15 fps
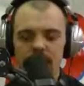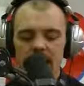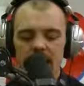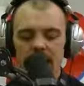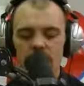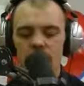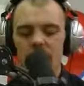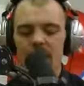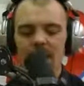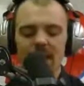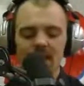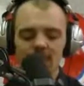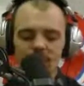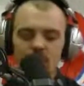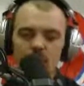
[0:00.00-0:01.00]
It's a
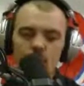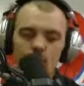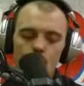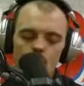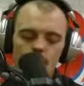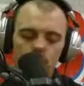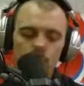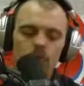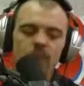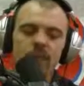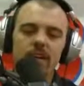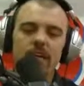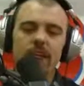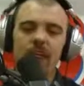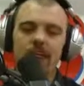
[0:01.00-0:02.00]
plan where you
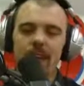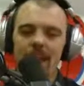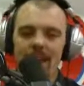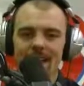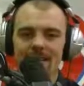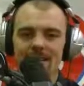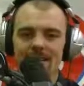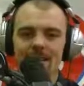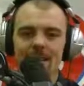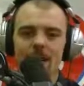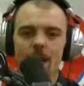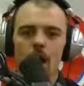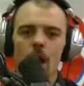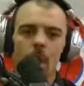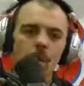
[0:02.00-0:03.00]
can invest
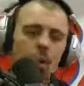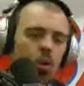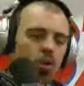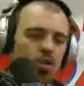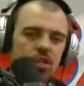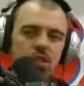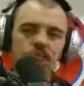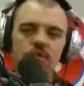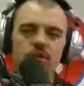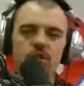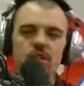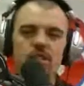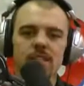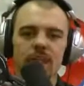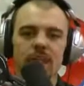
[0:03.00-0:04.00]
a portion of
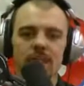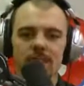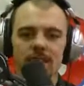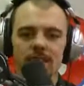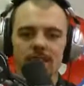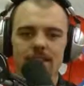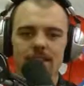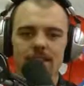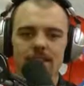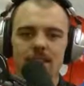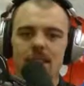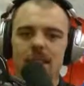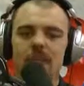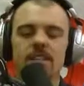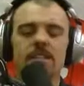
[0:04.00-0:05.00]
your savings,
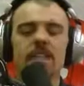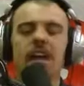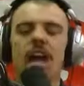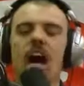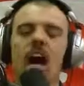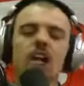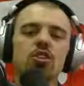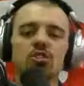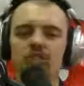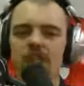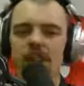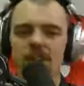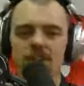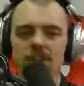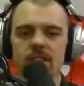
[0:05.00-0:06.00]
let's say
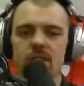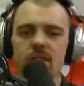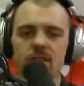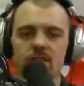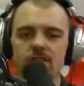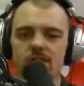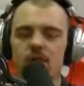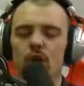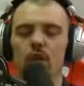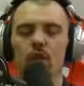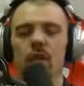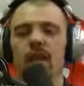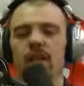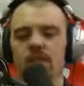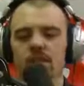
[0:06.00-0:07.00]
$100,000 for
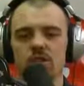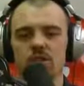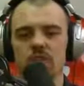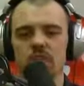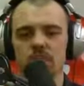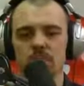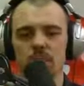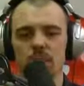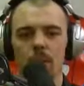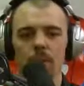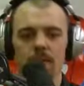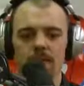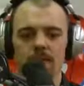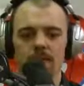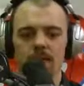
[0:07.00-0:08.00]
great illustration
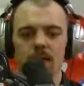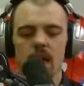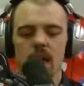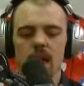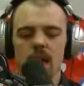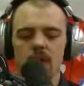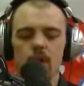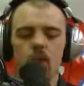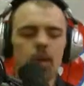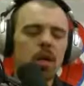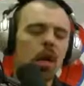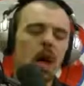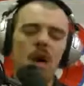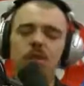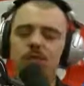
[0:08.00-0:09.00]
purposes, and you
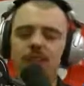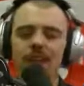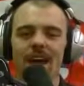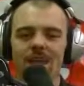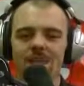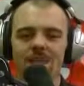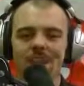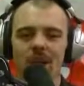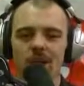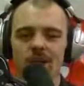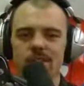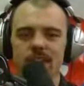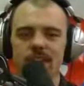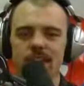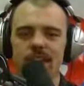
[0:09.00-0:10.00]
put
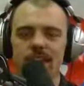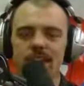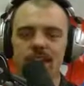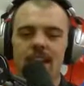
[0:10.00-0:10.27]
$100,000 in,